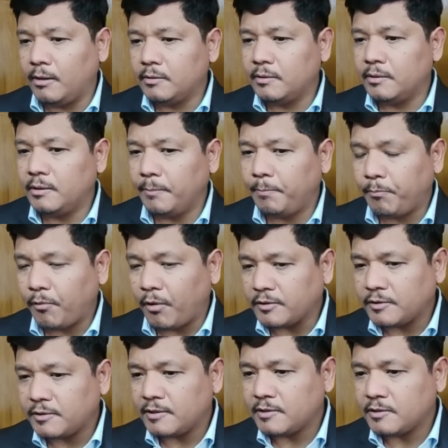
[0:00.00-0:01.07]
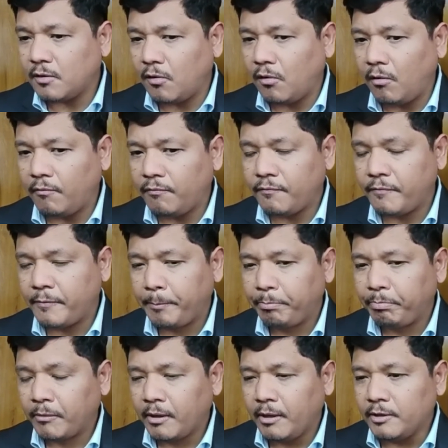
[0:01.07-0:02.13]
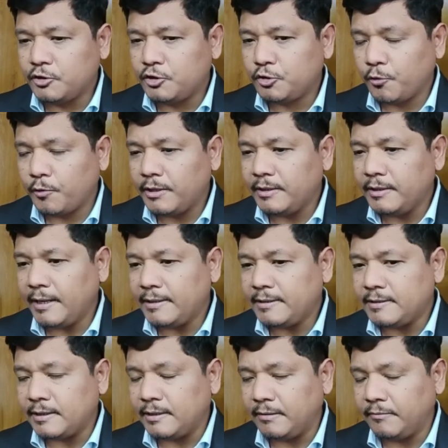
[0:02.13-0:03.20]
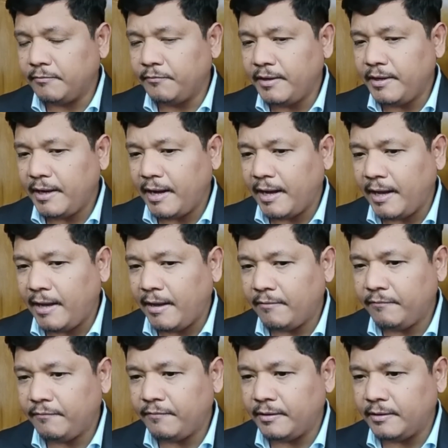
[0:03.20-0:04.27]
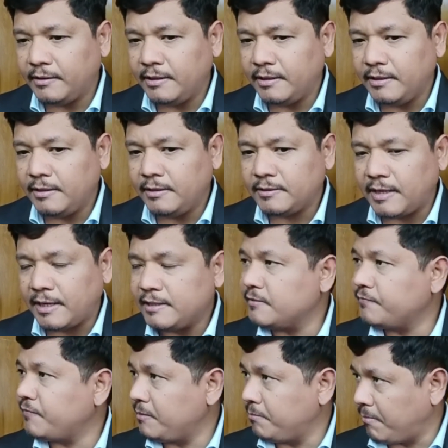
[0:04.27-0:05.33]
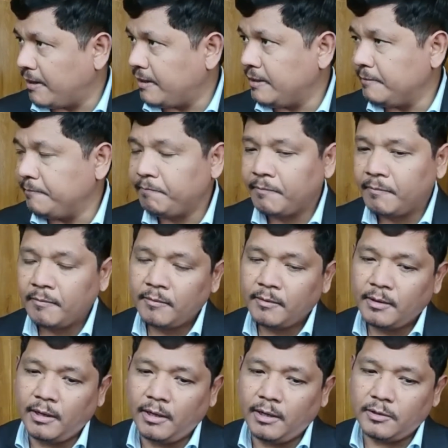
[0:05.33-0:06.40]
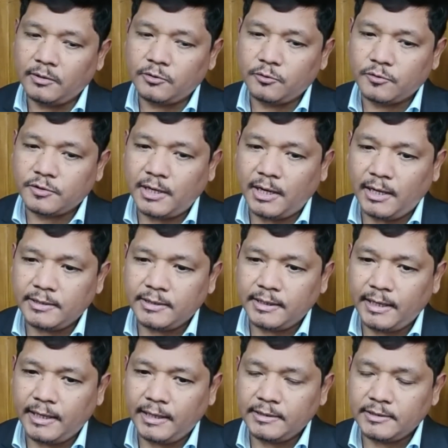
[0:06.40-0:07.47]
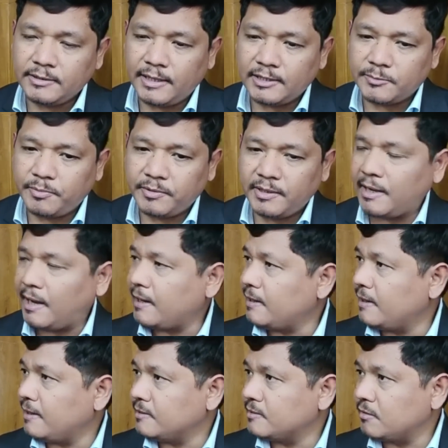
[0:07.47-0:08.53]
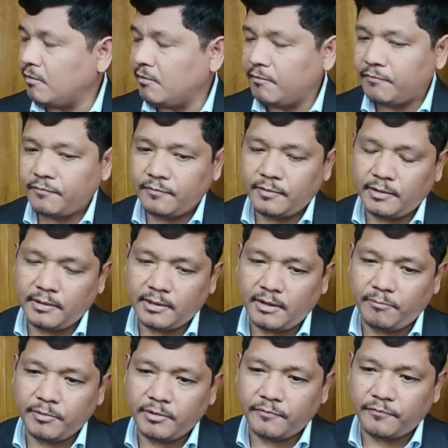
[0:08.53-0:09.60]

The process of ensuring that we have the scientific mining to start as per the guidelines of the Government of